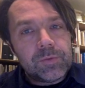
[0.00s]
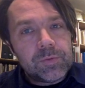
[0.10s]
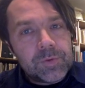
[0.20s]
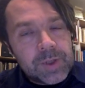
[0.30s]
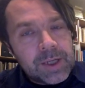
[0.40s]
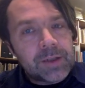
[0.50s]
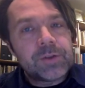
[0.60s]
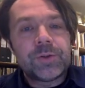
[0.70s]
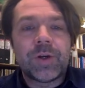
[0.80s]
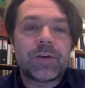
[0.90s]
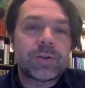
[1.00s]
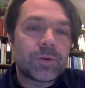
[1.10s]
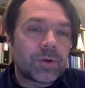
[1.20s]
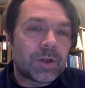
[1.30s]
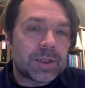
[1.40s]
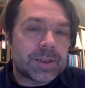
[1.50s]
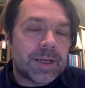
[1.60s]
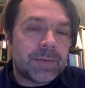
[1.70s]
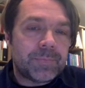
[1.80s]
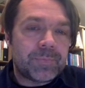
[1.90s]
then you have an oral
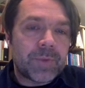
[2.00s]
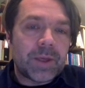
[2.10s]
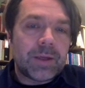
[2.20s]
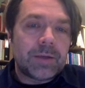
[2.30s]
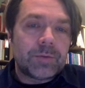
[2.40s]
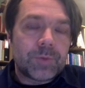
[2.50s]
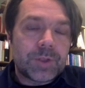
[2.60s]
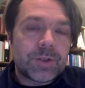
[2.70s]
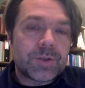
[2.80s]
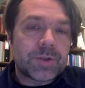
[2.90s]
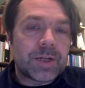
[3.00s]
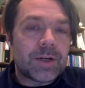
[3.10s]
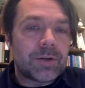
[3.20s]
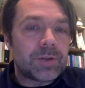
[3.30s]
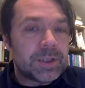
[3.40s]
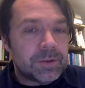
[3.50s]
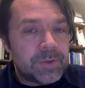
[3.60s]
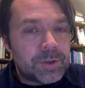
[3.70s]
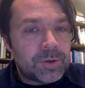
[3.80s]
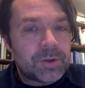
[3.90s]
exam, which is now
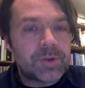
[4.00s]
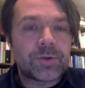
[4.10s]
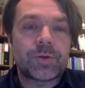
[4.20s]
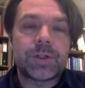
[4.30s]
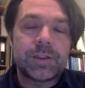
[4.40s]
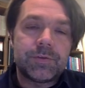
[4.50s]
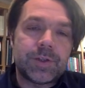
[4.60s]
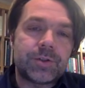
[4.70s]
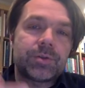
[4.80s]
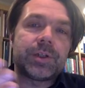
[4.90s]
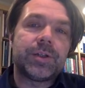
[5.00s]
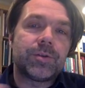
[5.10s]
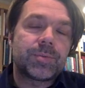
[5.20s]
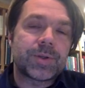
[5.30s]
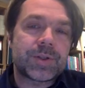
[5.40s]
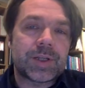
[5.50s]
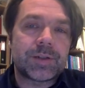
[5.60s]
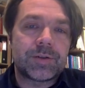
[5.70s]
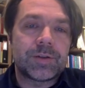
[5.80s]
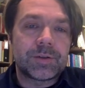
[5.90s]
individual. So individually you
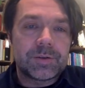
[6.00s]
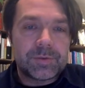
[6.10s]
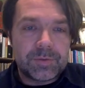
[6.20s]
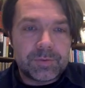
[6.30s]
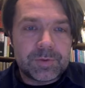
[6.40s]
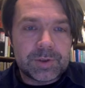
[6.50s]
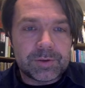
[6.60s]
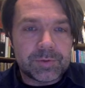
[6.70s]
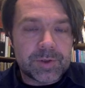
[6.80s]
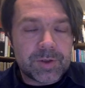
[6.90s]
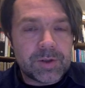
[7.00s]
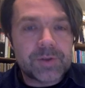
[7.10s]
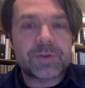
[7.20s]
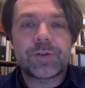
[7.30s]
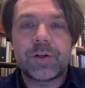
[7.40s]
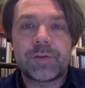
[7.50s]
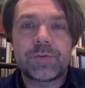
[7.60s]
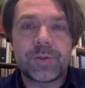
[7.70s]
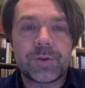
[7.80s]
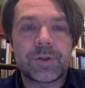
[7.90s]
present the results
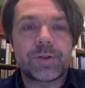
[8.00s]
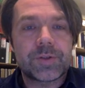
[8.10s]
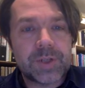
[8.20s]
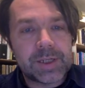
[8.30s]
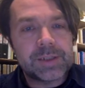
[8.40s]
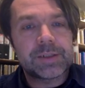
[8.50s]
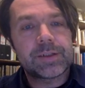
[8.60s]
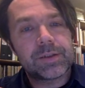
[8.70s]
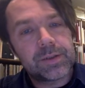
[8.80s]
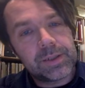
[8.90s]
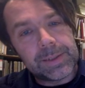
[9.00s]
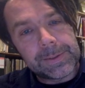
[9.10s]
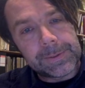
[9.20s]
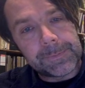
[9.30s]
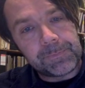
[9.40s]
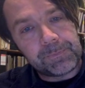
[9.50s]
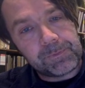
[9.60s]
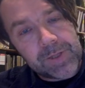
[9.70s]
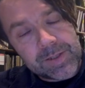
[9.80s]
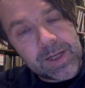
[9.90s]
of your second
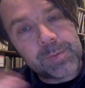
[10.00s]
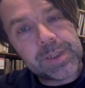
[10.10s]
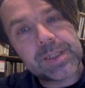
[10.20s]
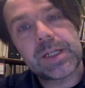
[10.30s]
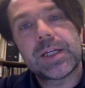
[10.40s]
assignment.